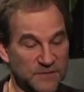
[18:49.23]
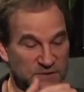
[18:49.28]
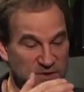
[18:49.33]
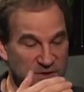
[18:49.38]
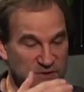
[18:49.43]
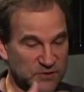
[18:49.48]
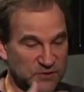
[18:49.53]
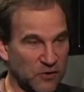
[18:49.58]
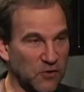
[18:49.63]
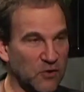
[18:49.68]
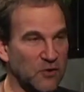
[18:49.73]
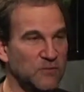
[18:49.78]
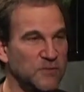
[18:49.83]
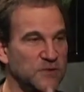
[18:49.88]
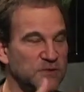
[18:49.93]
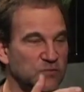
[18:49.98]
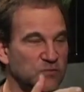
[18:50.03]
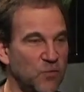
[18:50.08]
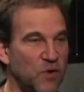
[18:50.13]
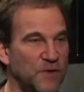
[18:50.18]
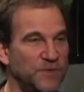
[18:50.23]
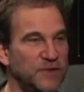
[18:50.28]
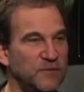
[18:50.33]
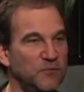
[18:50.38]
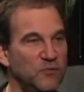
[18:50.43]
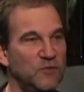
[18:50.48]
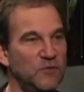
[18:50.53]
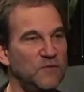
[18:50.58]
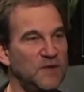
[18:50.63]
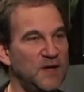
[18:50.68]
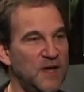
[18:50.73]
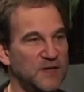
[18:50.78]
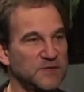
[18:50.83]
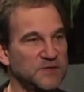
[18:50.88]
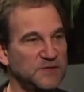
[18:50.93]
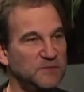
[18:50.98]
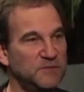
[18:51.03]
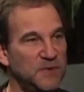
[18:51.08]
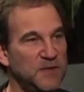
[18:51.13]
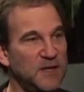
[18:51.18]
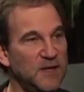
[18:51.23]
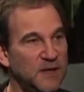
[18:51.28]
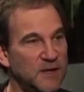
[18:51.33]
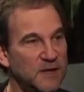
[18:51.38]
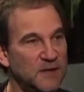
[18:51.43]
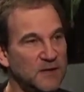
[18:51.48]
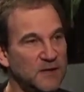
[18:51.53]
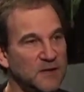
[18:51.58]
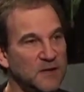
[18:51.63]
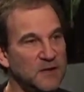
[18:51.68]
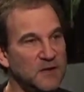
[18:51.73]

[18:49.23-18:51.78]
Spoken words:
determines what the movie has to be.